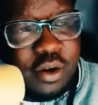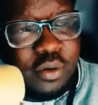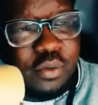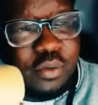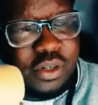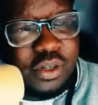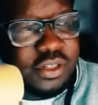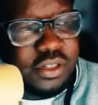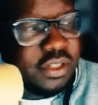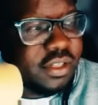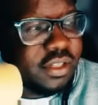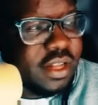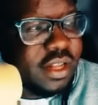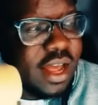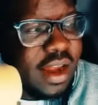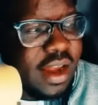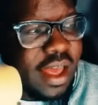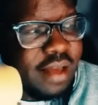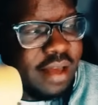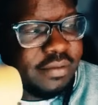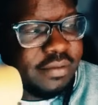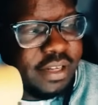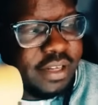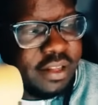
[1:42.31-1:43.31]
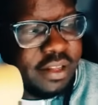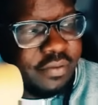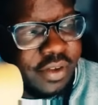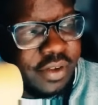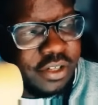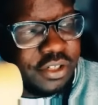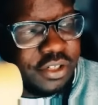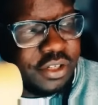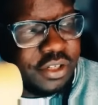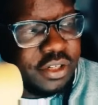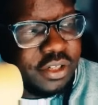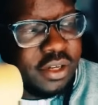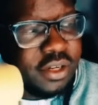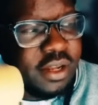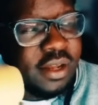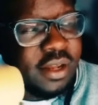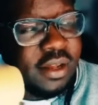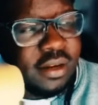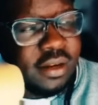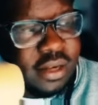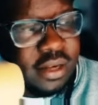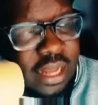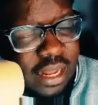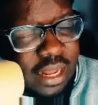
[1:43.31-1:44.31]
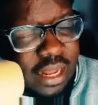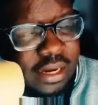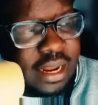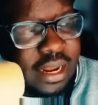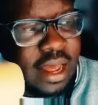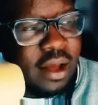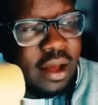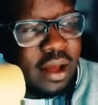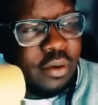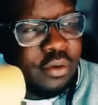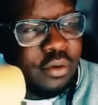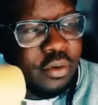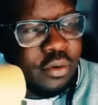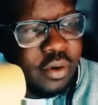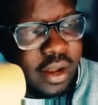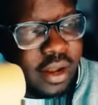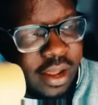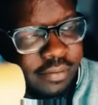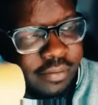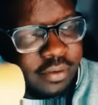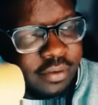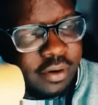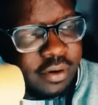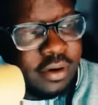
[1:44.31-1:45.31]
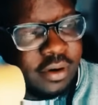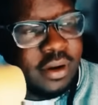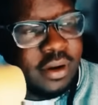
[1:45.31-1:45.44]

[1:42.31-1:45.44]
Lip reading: which is not have television, not now nor ever.